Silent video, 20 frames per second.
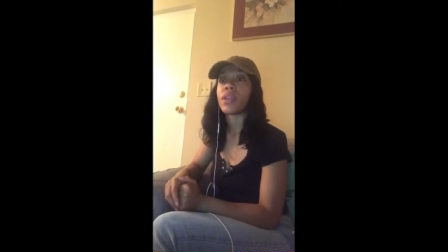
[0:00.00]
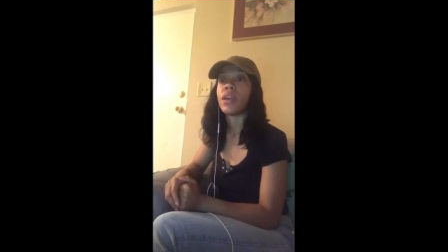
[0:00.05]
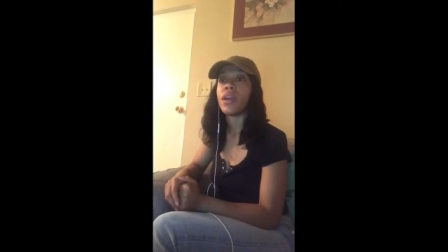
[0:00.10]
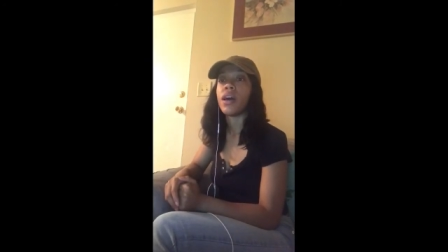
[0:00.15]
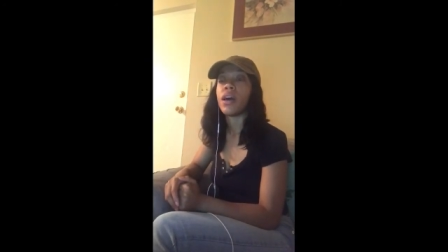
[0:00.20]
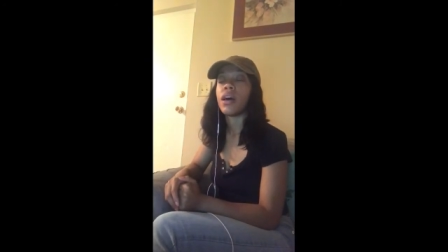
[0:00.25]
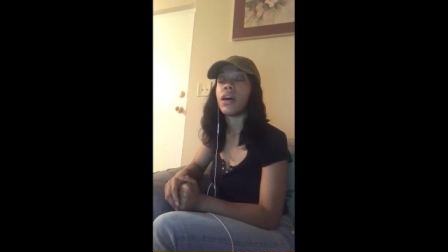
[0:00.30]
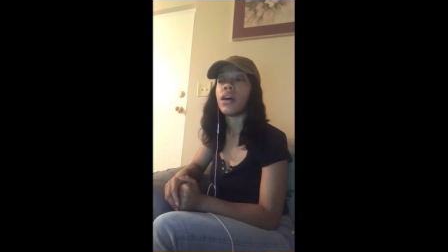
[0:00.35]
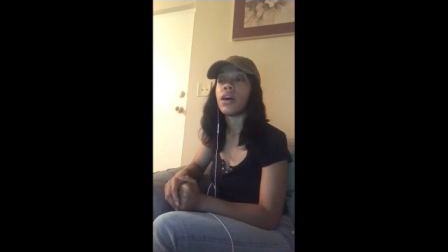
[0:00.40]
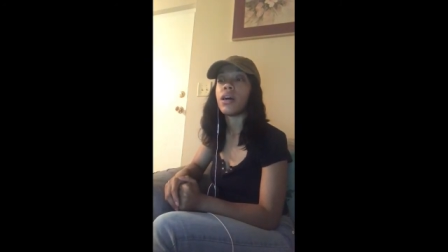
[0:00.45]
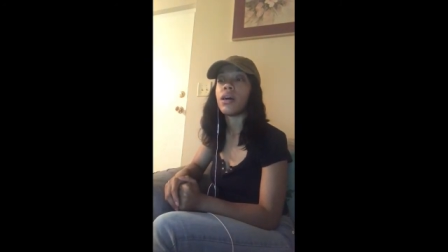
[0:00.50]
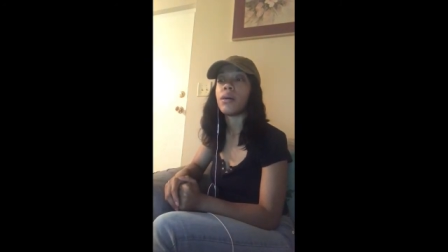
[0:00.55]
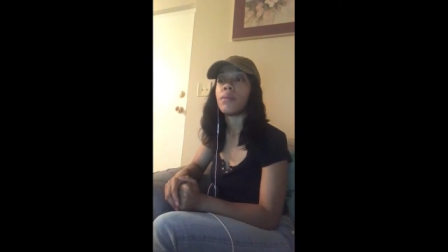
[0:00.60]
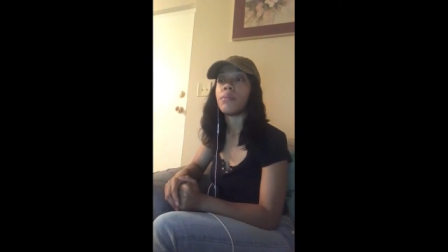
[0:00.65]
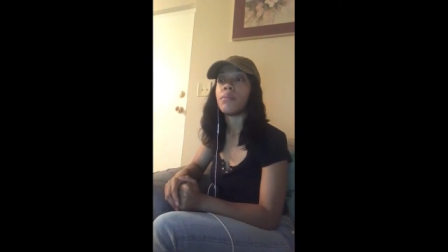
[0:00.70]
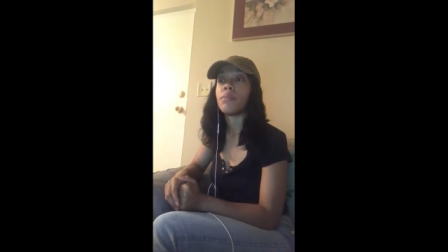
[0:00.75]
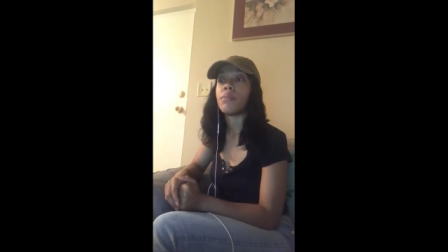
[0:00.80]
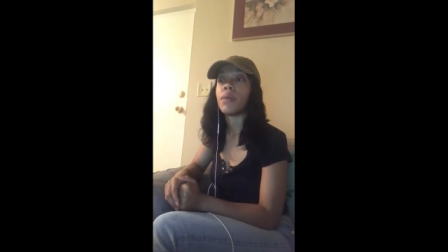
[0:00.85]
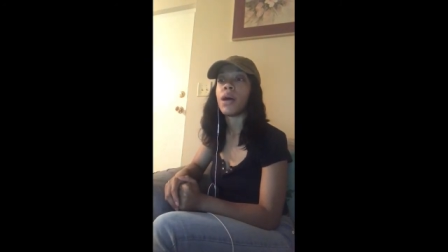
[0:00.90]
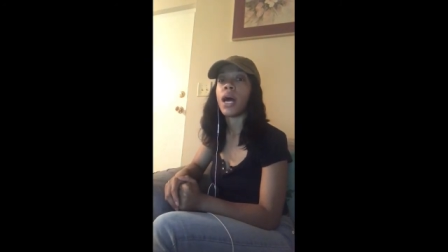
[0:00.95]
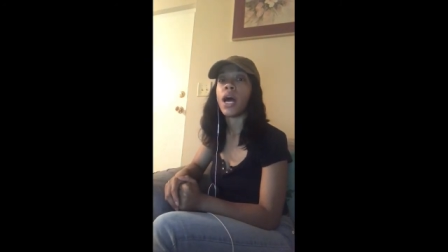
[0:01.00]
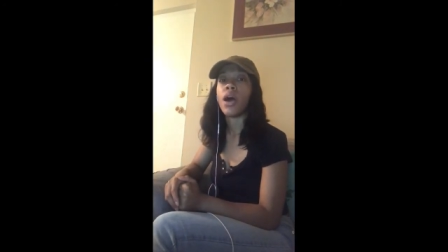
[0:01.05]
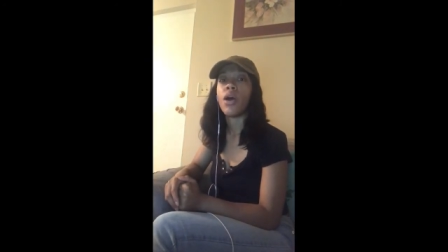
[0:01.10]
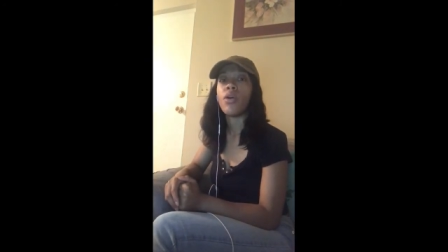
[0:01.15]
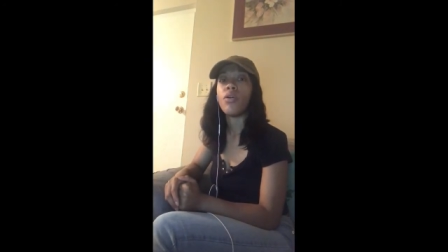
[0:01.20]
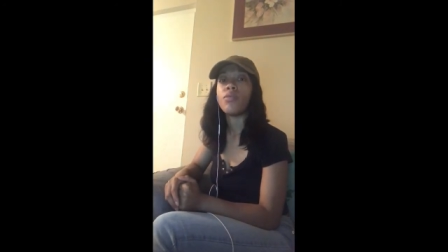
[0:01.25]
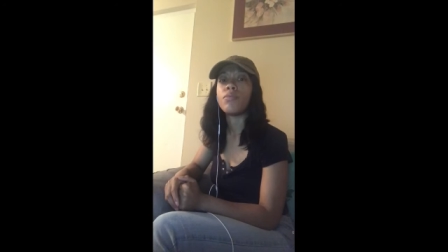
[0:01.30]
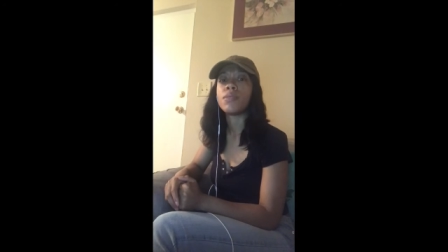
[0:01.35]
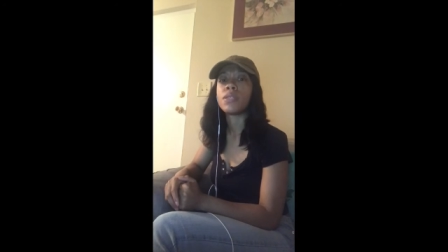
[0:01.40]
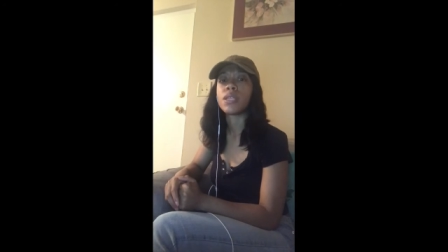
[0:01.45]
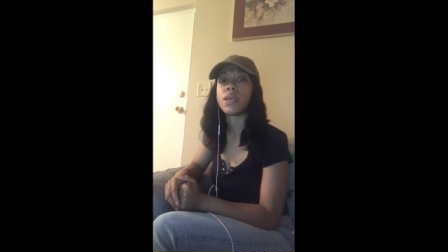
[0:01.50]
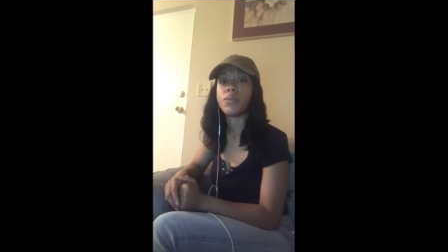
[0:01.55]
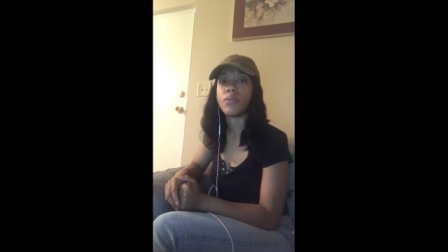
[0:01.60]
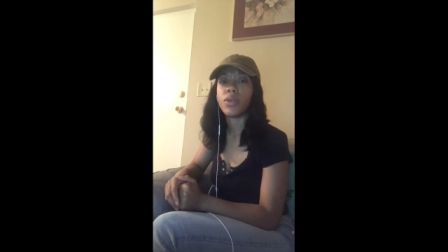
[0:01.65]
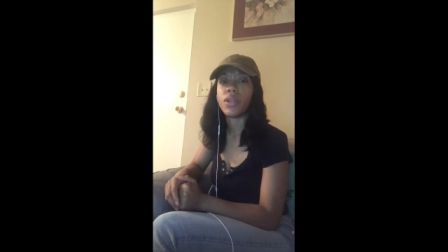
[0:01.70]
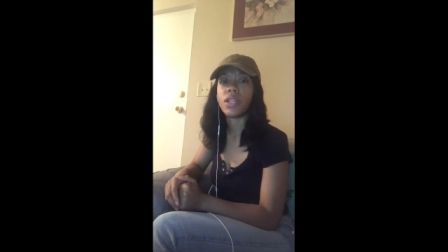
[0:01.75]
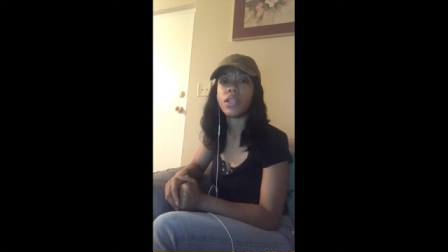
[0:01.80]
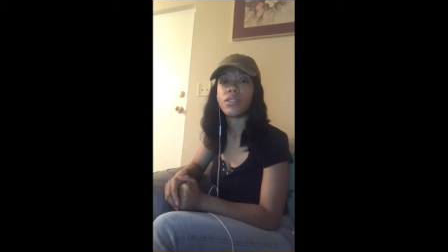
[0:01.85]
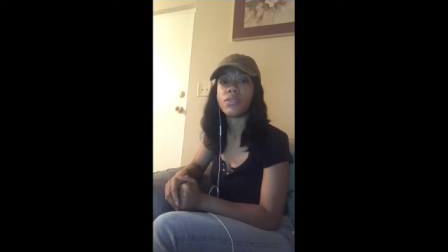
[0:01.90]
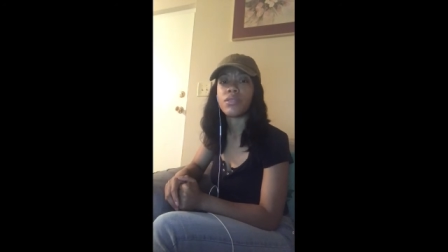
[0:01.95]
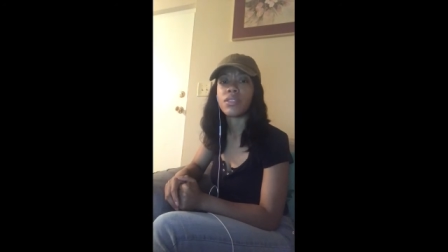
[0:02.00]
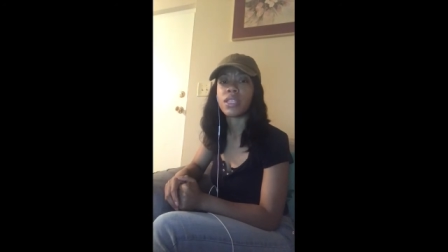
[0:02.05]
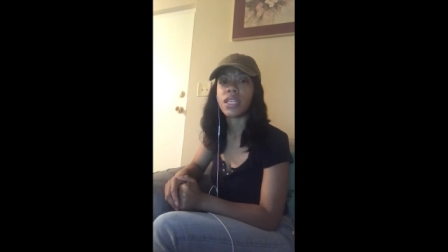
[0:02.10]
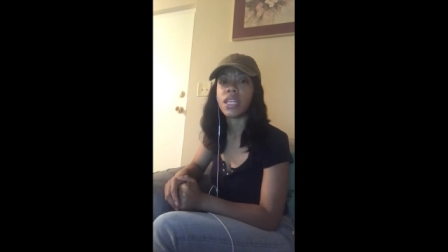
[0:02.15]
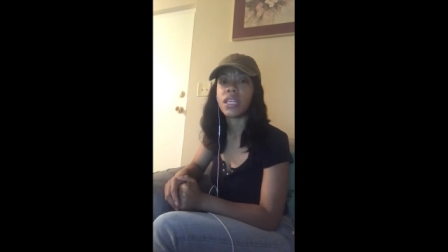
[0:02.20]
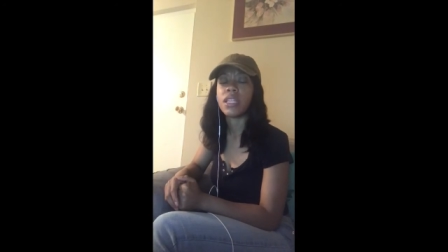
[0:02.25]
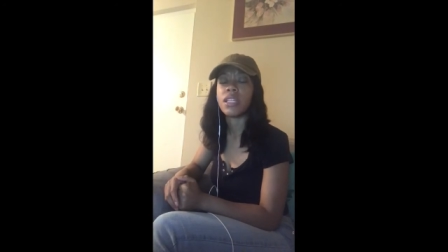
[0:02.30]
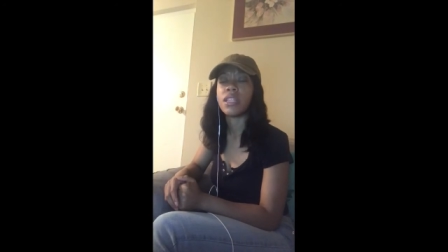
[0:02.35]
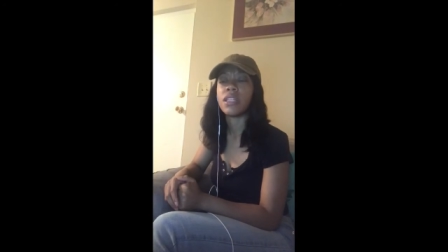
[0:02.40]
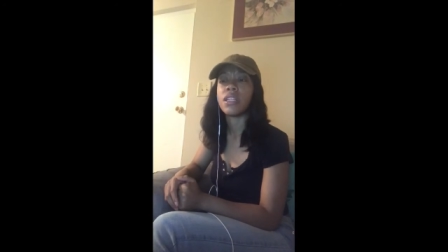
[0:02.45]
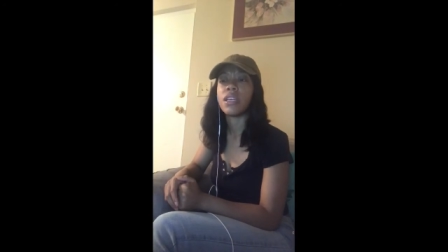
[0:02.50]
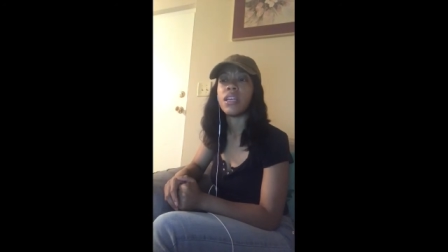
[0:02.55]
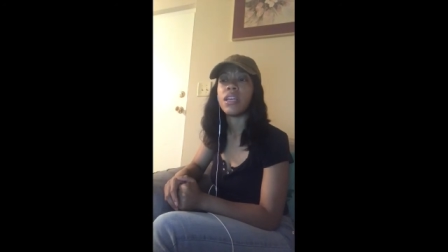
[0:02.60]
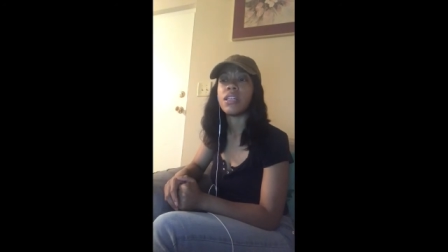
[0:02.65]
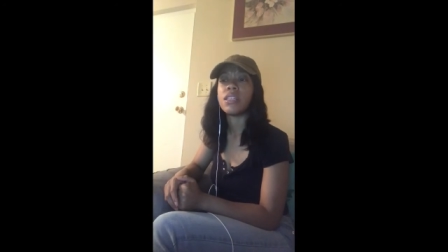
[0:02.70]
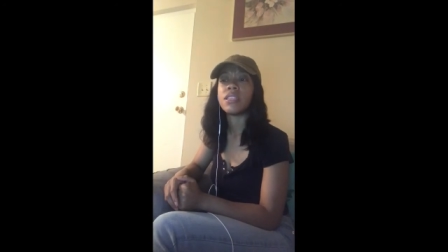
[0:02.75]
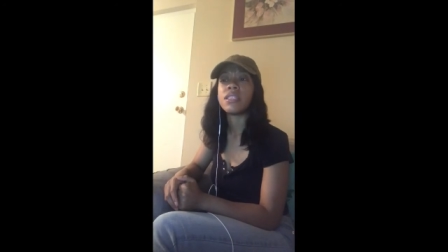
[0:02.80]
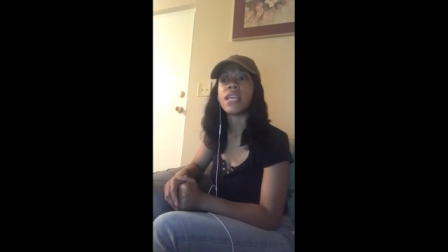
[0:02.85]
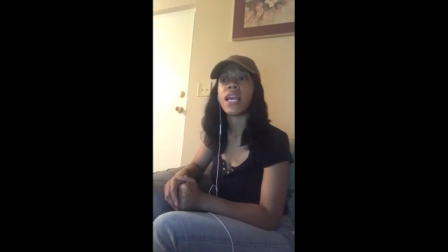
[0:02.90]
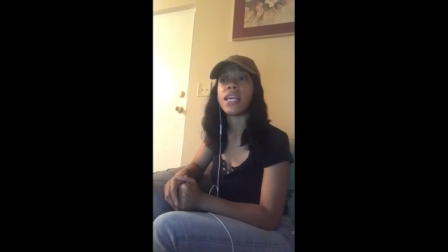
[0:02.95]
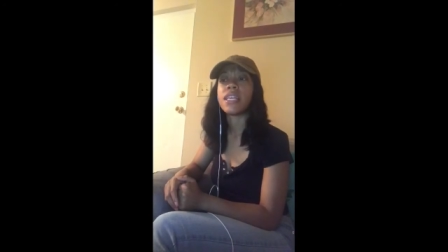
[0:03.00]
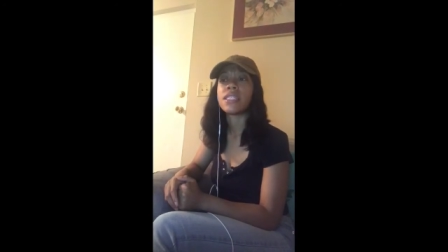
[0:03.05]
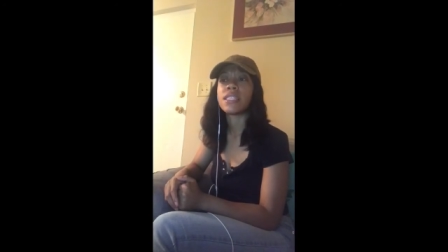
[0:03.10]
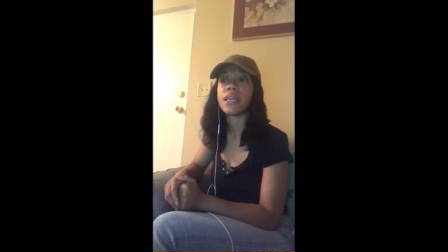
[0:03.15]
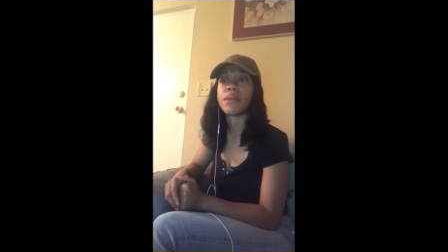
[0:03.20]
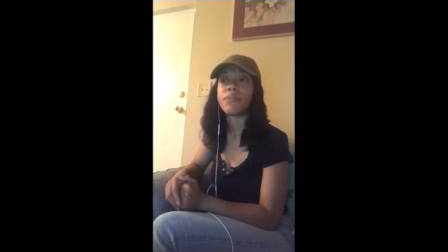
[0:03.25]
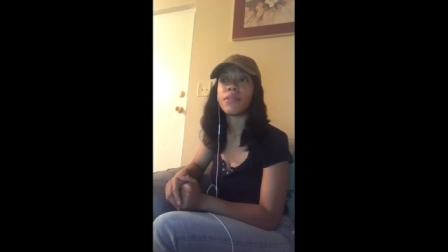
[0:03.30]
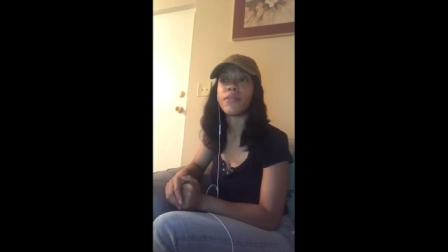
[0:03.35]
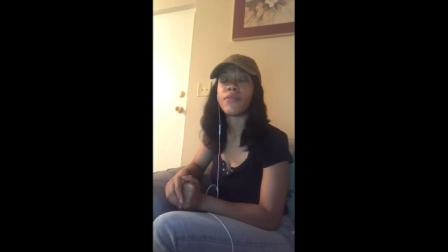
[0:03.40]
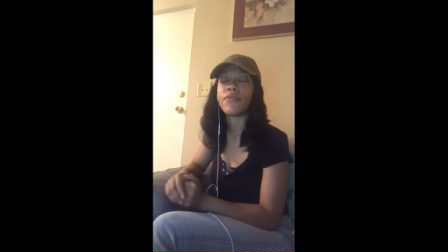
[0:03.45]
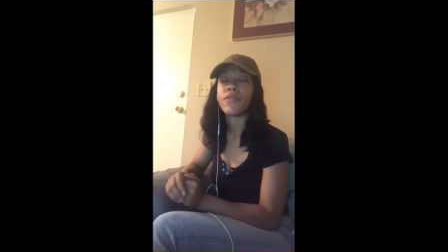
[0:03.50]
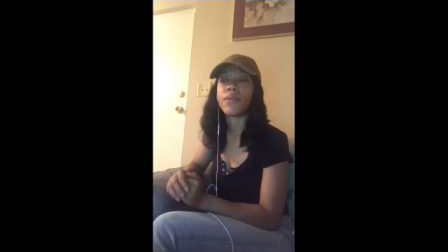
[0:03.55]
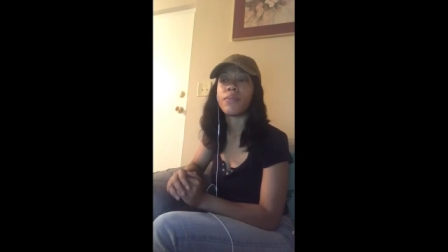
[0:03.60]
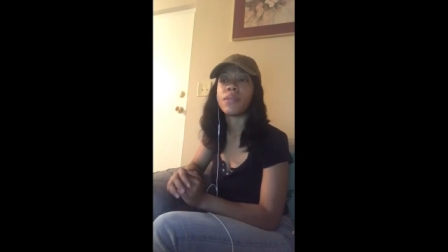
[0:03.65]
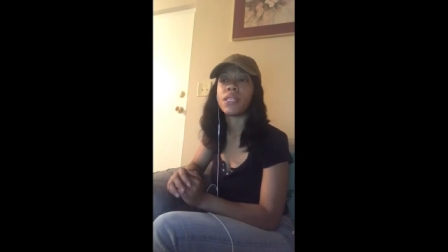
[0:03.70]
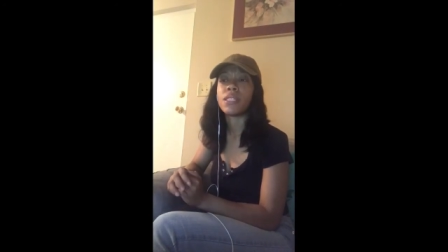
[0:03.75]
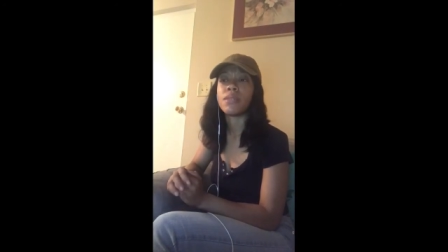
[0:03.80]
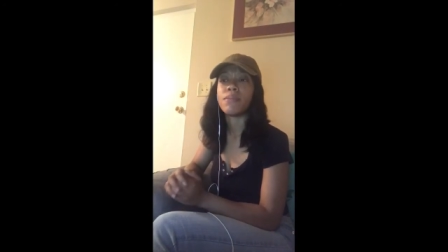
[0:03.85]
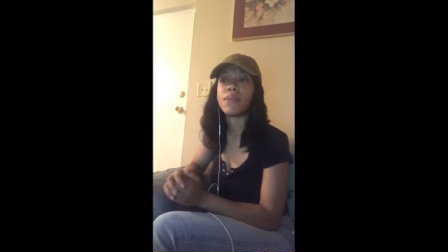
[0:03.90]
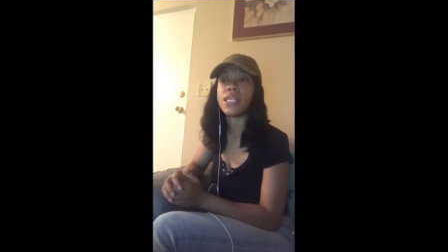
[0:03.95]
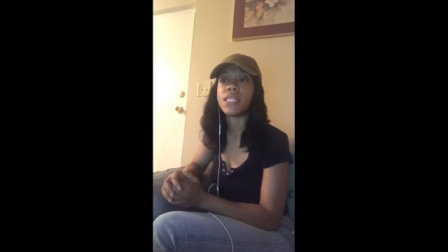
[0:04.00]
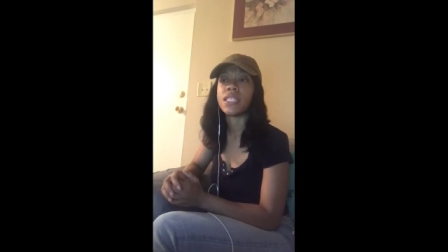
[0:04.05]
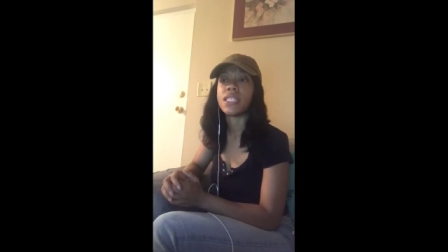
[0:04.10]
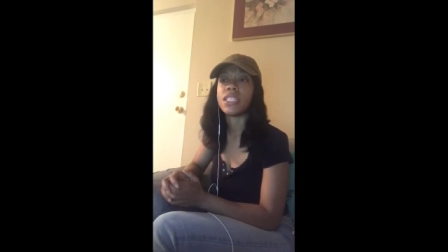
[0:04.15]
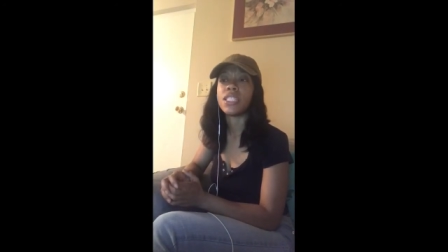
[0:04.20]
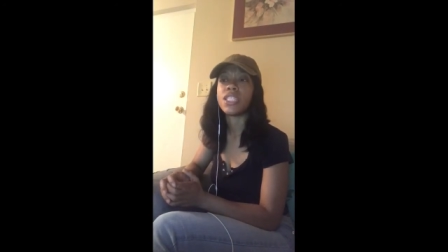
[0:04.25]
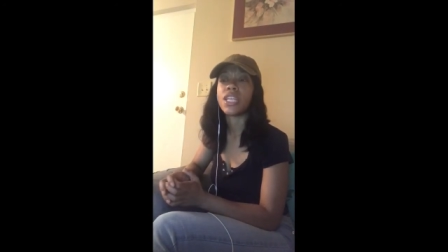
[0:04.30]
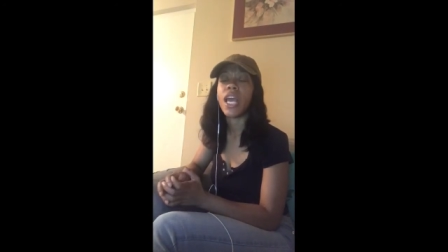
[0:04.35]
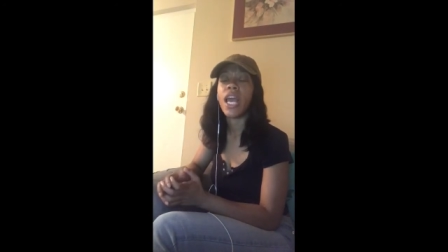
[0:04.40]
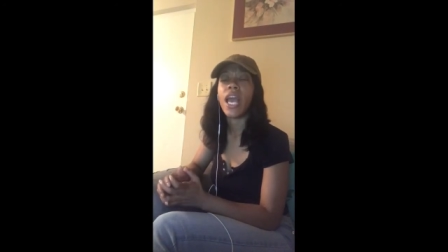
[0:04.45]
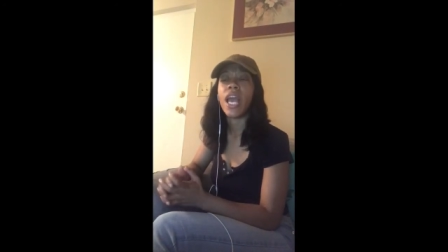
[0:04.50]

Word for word: um, I hope someone else can take something from this message.